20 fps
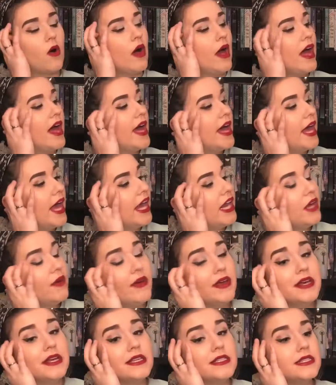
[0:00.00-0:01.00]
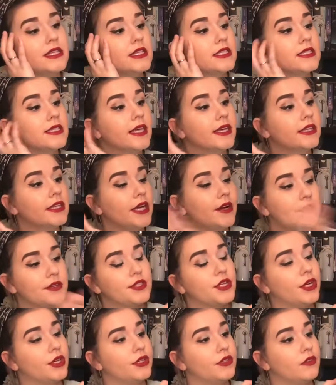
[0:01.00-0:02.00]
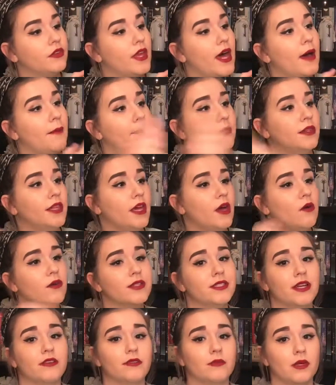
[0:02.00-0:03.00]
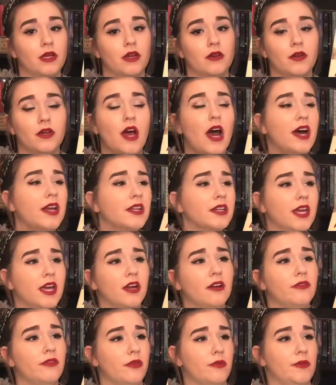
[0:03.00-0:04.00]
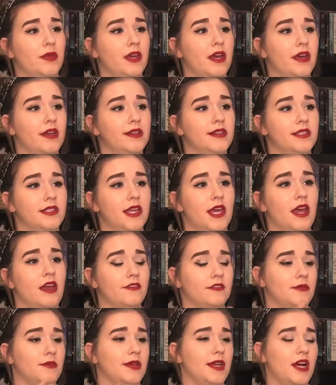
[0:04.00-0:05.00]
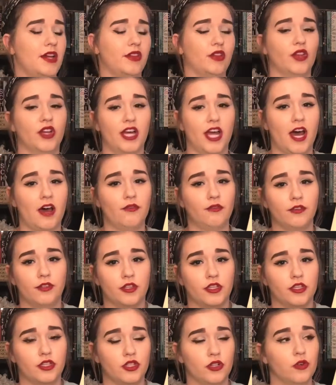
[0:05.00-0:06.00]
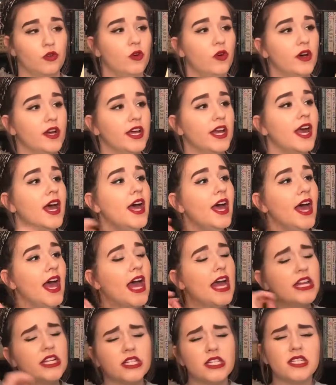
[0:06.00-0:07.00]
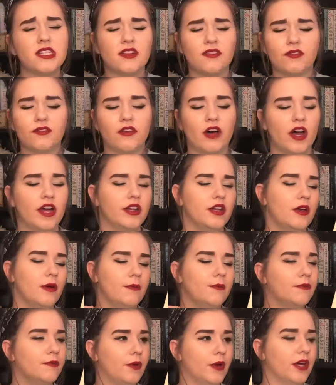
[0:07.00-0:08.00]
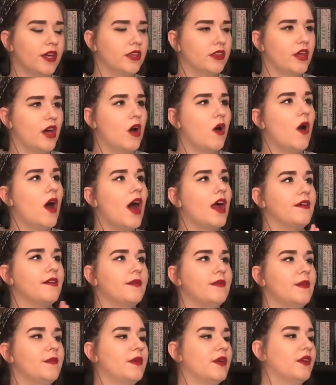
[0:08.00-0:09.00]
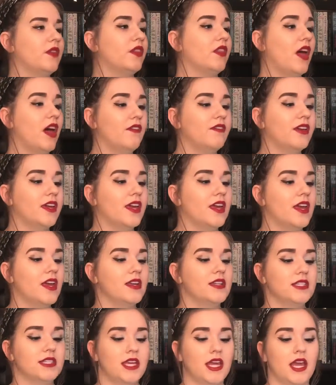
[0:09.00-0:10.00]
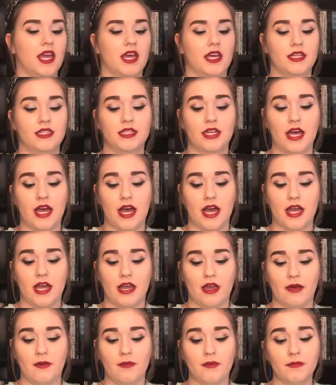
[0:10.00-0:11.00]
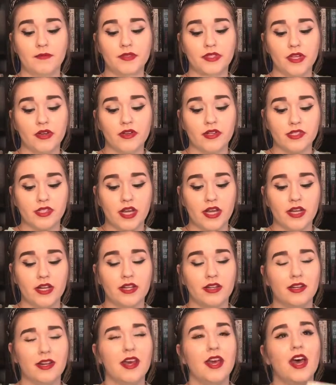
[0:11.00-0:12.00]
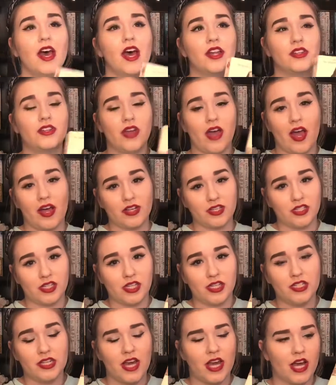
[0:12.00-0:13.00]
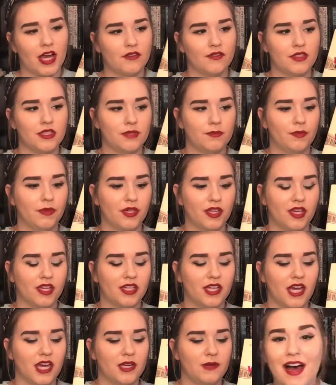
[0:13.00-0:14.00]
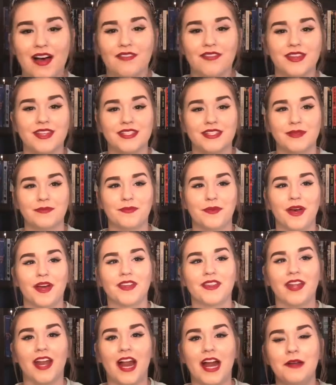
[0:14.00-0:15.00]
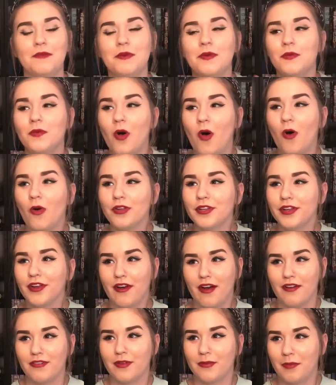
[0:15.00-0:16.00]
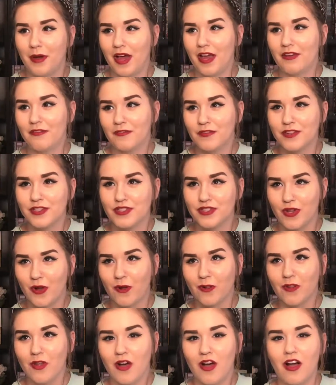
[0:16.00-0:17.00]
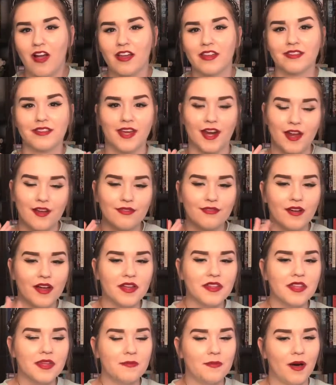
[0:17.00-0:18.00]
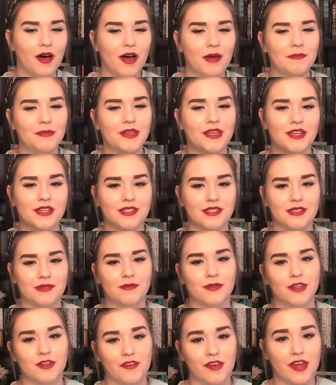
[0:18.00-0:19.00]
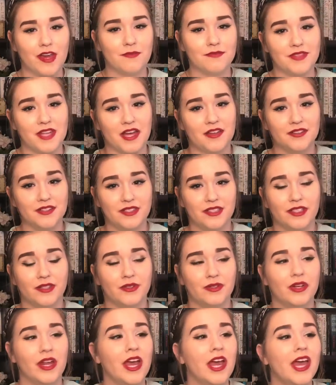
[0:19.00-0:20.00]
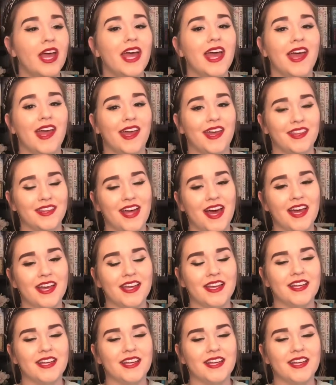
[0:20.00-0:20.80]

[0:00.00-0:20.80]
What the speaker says: But anyways, it's like they return to that, but they always have to be kind of careful because they have to be on the lookout for the Strigoi. It's just a fun book though. I remember loving it, and I am so excited to have this book again. Is a book that I've been holding off on buying for so long that I finally bought because the movie comes out soon, and that